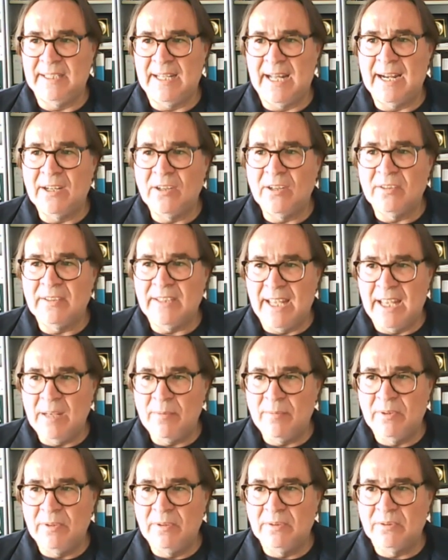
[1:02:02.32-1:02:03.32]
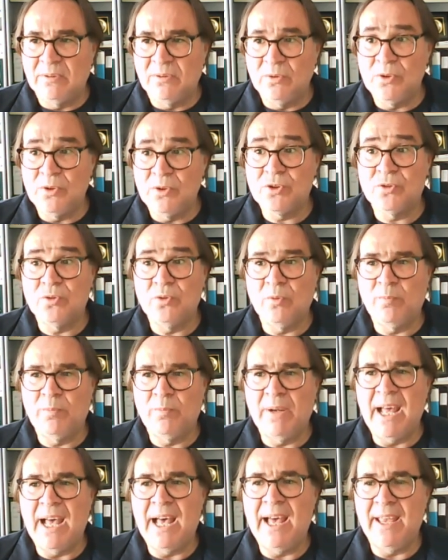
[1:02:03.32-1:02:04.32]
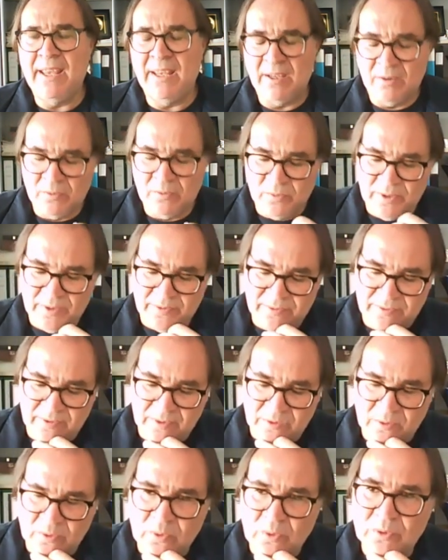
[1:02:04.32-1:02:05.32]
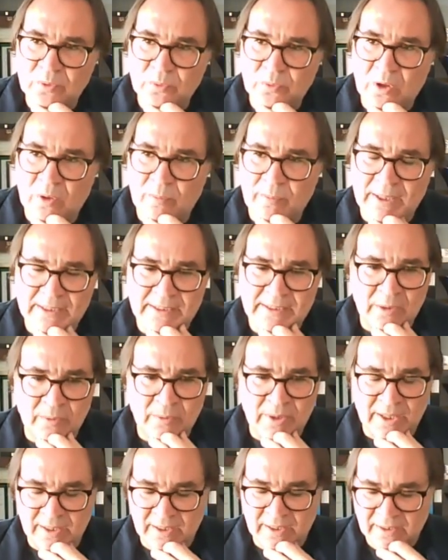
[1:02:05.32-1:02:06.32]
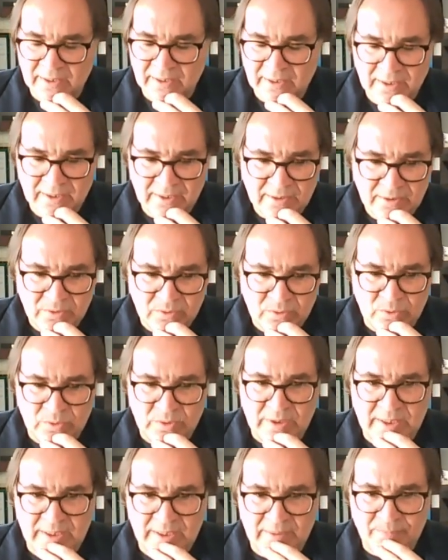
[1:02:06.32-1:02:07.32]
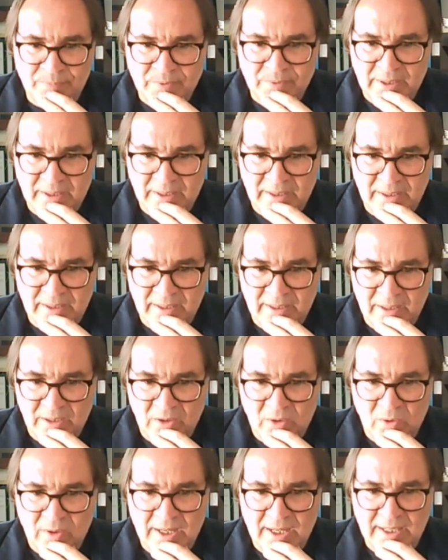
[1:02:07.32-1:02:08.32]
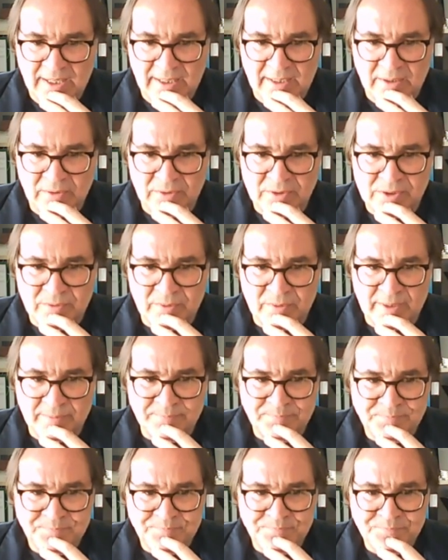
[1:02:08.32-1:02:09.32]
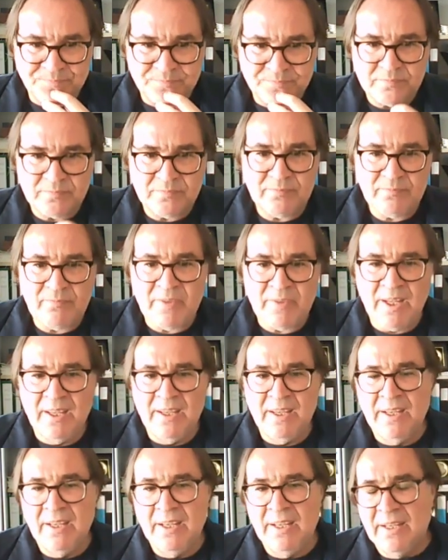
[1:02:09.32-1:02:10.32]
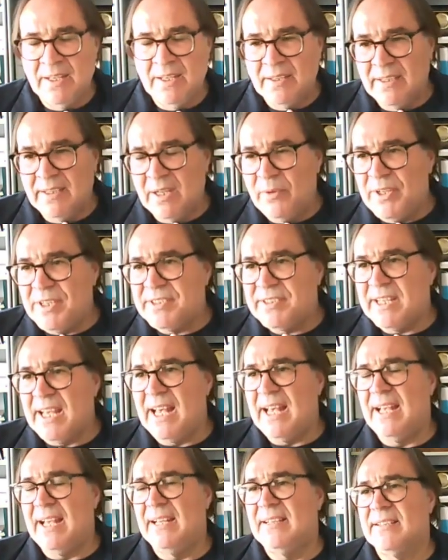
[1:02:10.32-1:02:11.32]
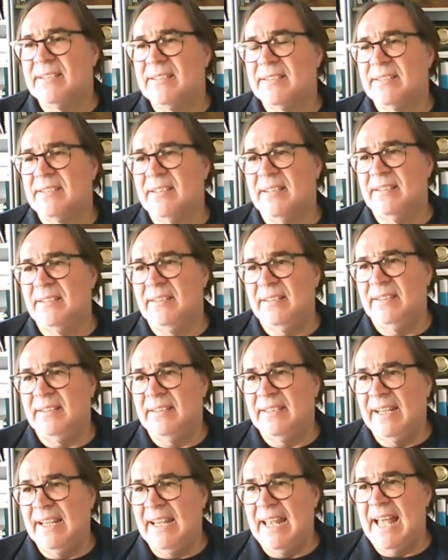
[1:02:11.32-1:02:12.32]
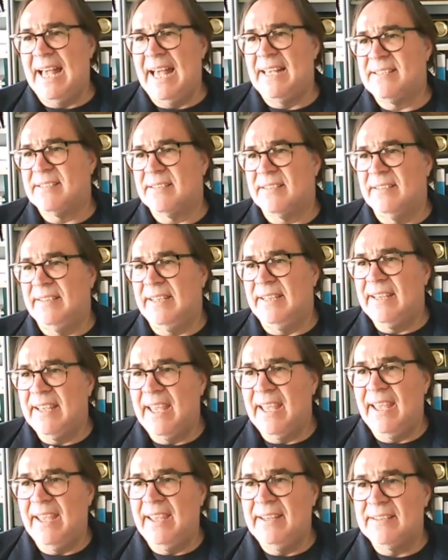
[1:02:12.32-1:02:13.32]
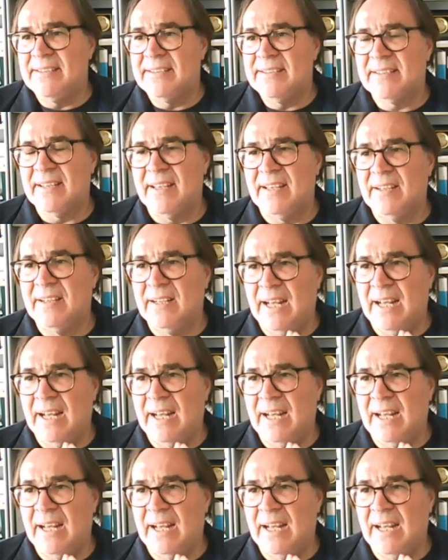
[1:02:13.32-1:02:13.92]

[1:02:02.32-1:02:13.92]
are not able to supply with good raw material to the local industry. The results in the last decades